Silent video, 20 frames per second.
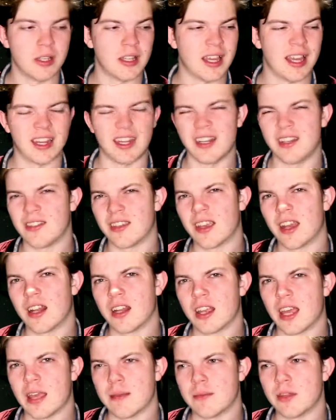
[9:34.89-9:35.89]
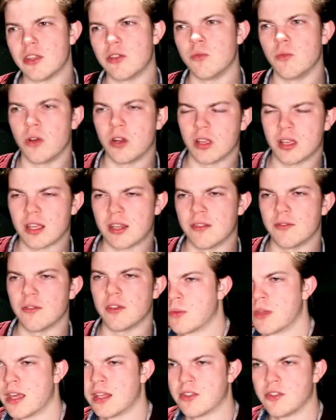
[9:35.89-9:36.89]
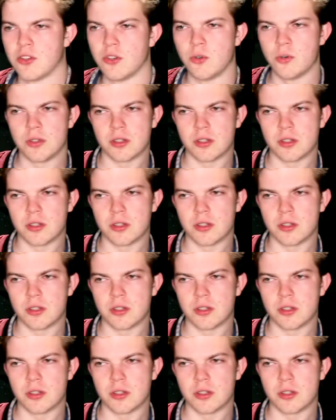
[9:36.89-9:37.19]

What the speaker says: and it is the kind of game that you want to kind of get to